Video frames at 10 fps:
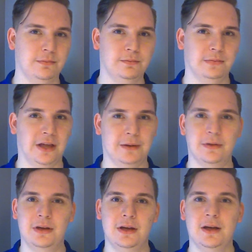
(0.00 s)
like
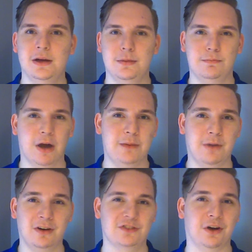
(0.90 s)
bite
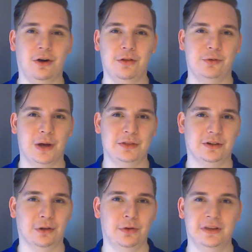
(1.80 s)
marks all throughout the
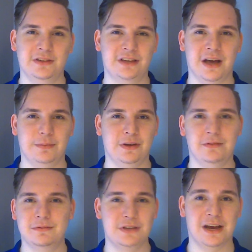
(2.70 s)
clothings had
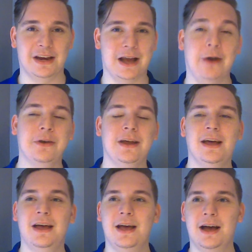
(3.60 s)
been taken out.
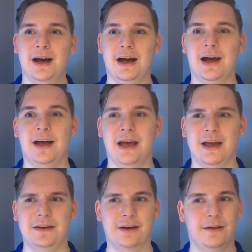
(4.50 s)

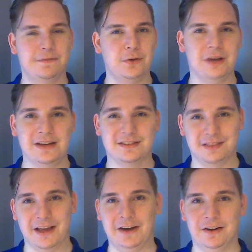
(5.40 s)
And a few days
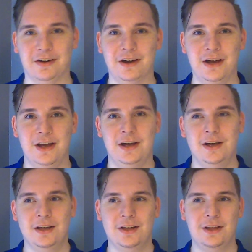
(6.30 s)
later,
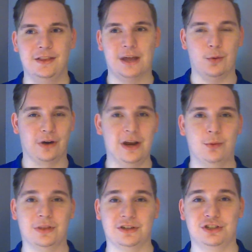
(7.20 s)
they were
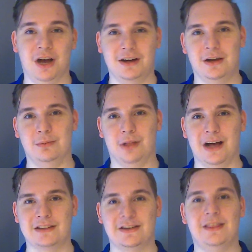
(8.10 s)
hit with a shotgun
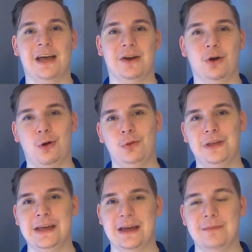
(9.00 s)
blast that
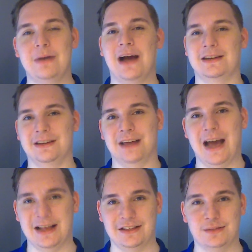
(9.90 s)
only impacted
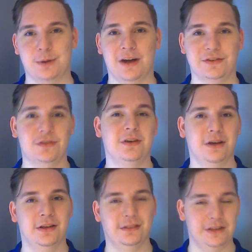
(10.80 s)
at the spots
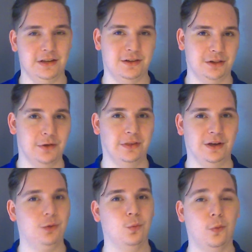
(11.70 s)
the
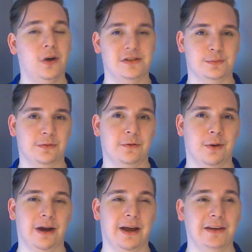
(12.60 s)
clothing was
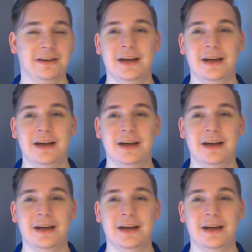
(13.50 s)
beforehand.